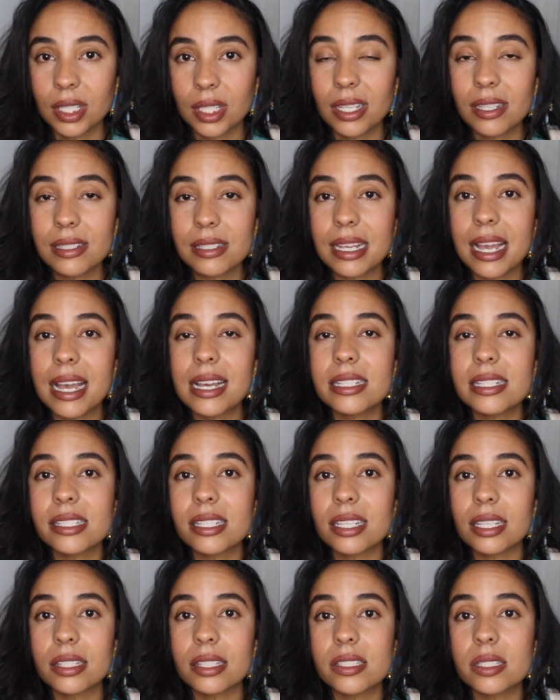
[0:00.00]
is
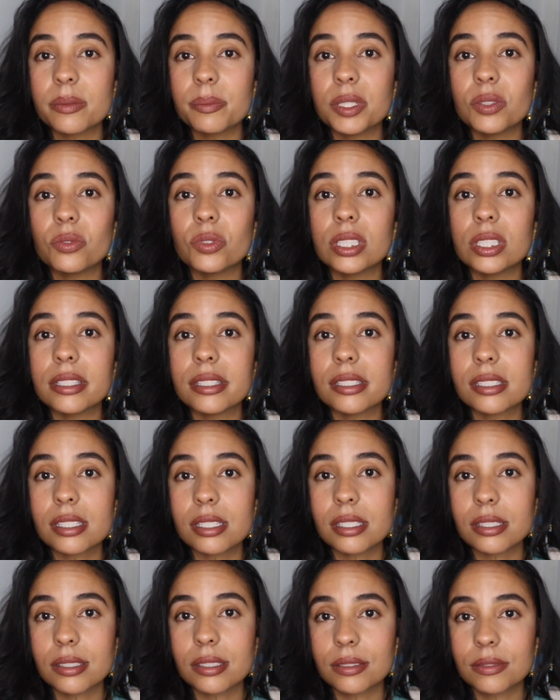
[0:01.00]
asking to be
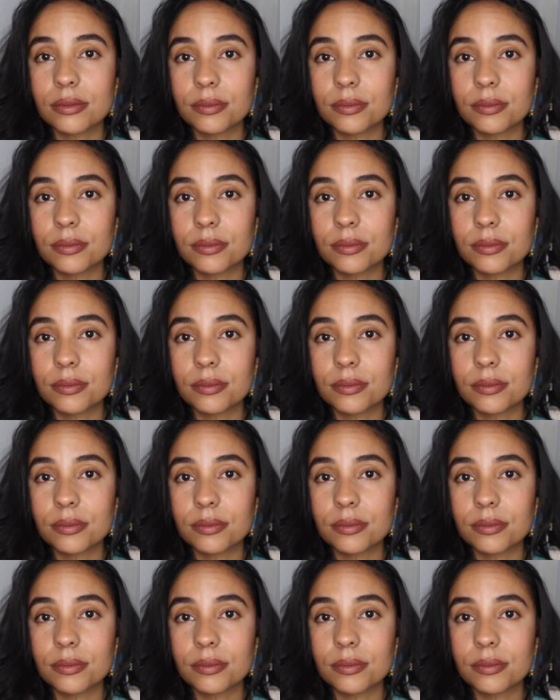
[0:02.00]
released.